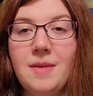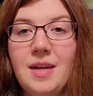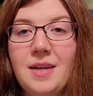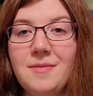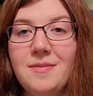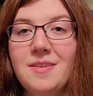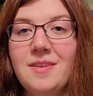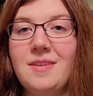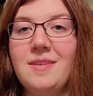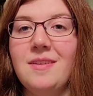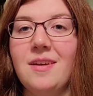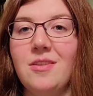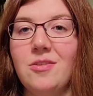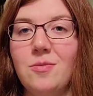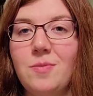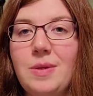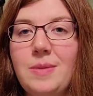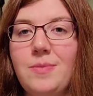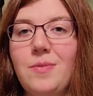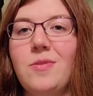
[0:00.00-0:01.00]
I've seen
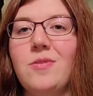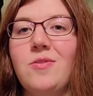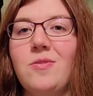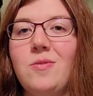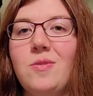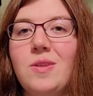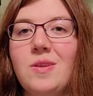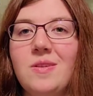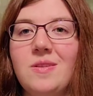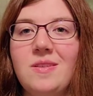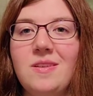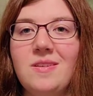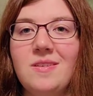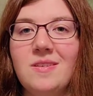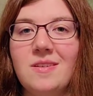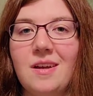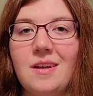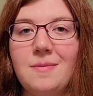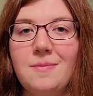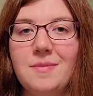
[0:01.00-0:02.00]
other people do
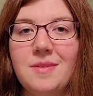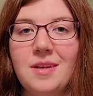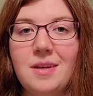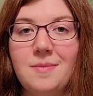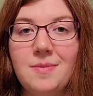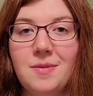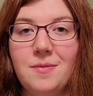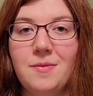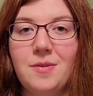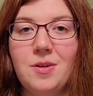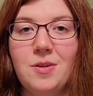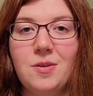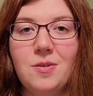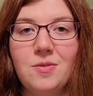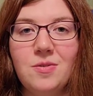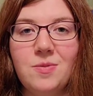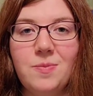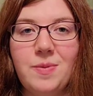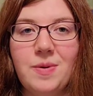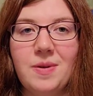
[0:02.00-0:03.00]
these types of
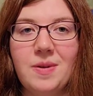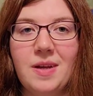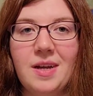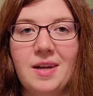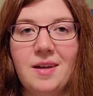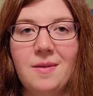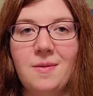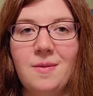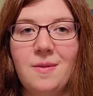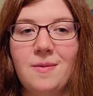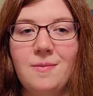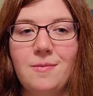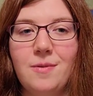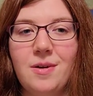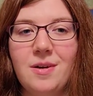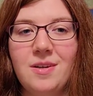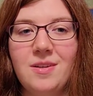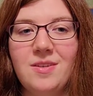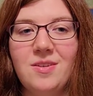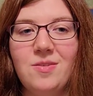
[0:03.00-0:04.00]
videos, but I
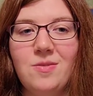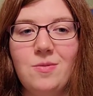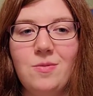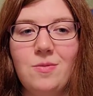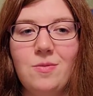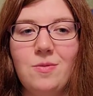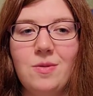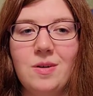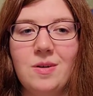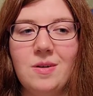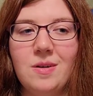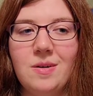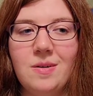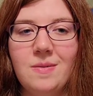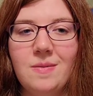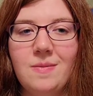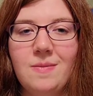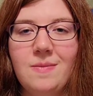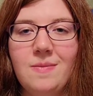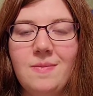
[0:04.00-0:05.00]
wanted to
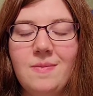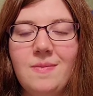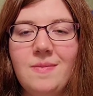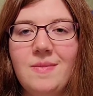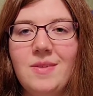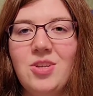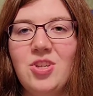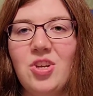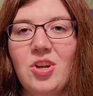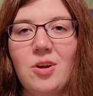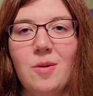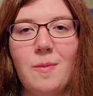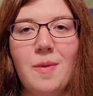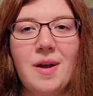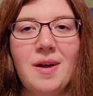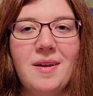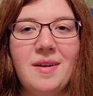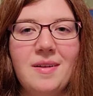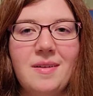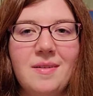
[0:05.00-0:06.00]
share
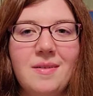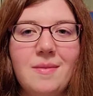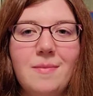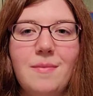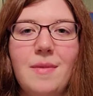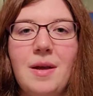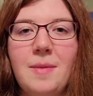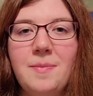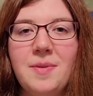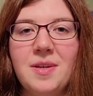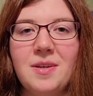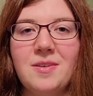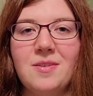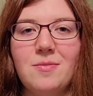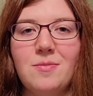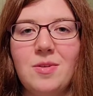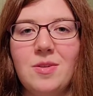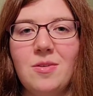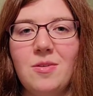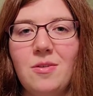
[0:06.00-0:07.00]
my
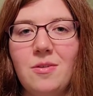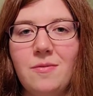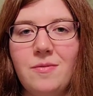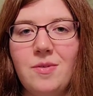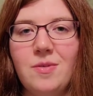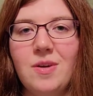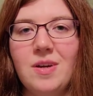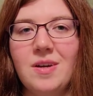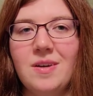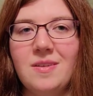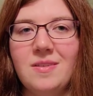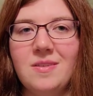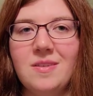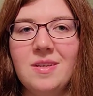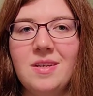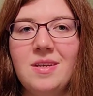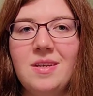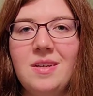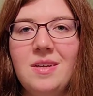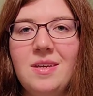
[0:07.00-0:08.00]
picks with all of you guys.